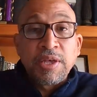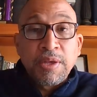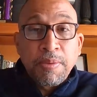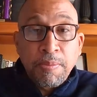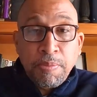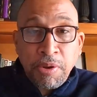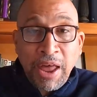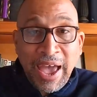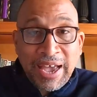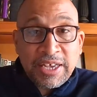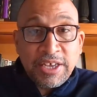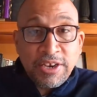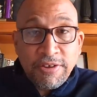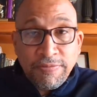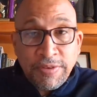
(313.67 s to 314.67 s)
black
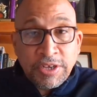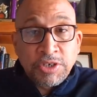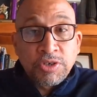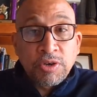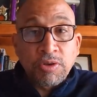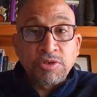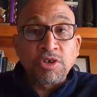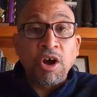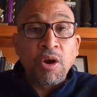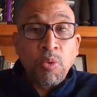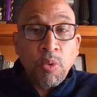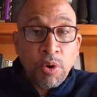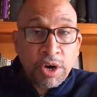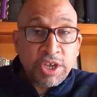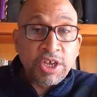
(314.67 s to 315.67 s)
individuals are
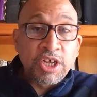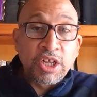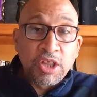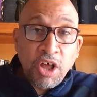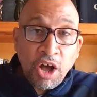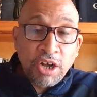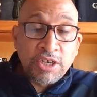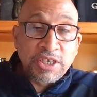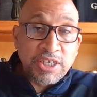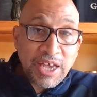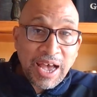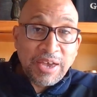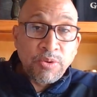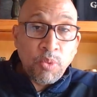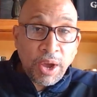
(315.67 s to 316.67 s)
working
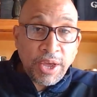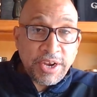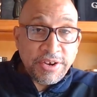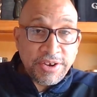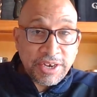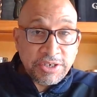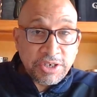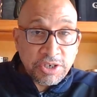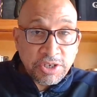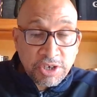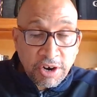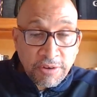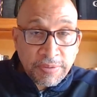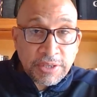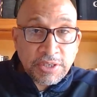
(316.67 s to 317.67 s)
alongside white indentured
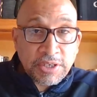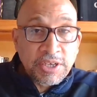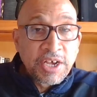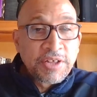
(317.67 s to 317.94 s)
servants.